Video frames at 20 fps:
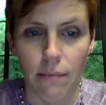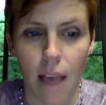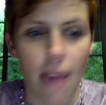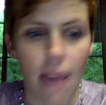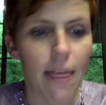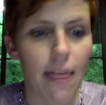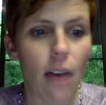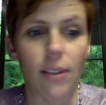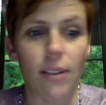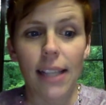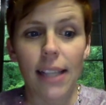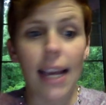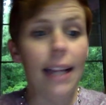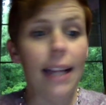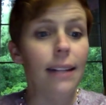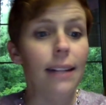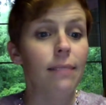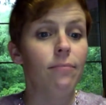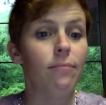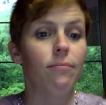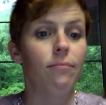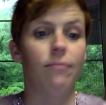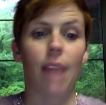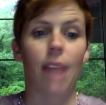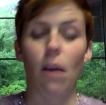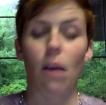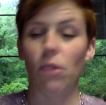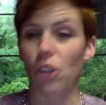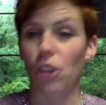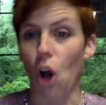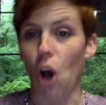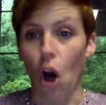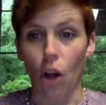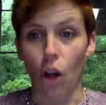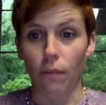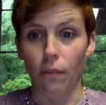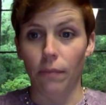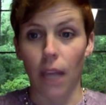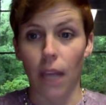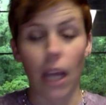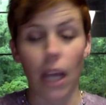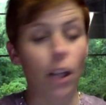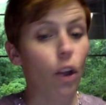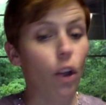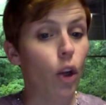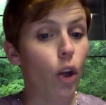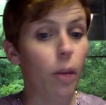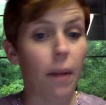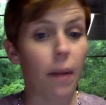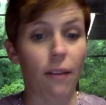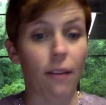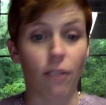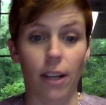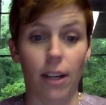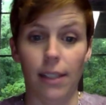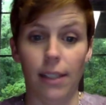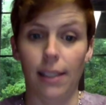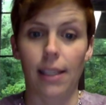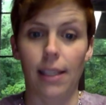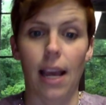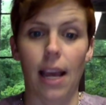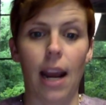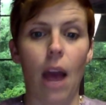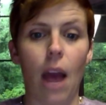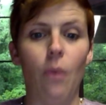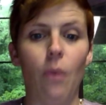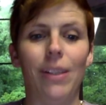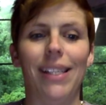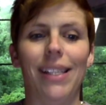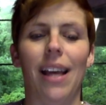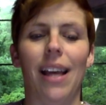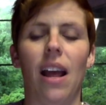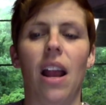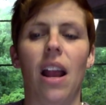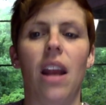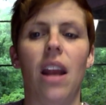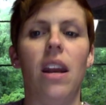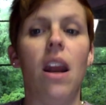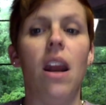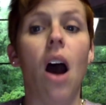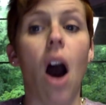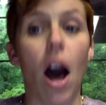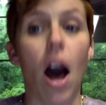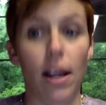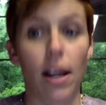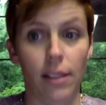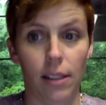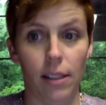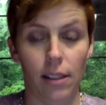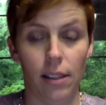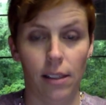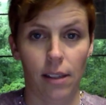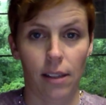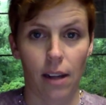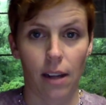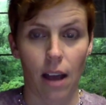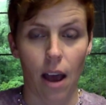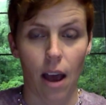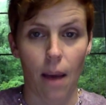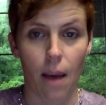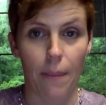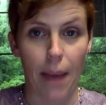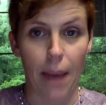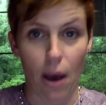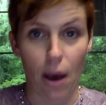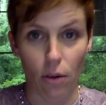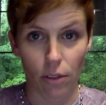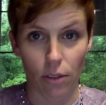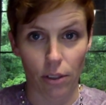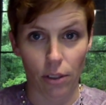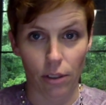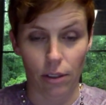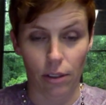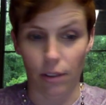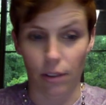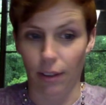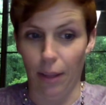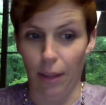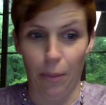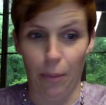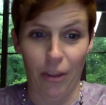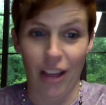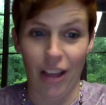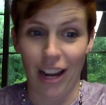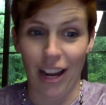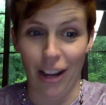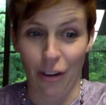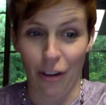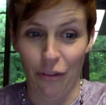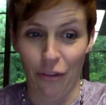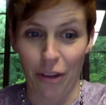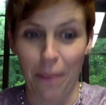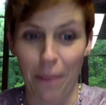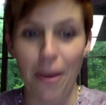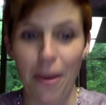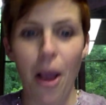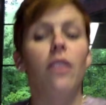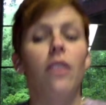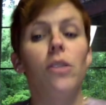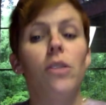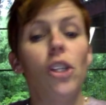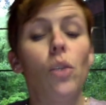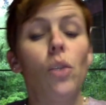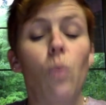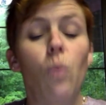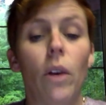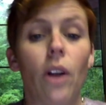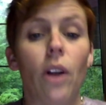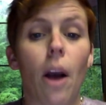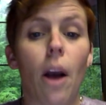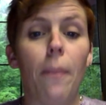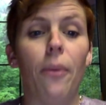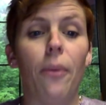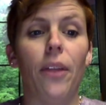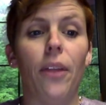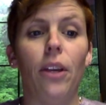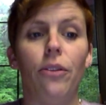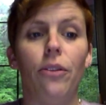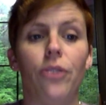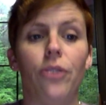That was it. That was all, including my friends. And I was not about to sleep with any of them. There was this one couple that used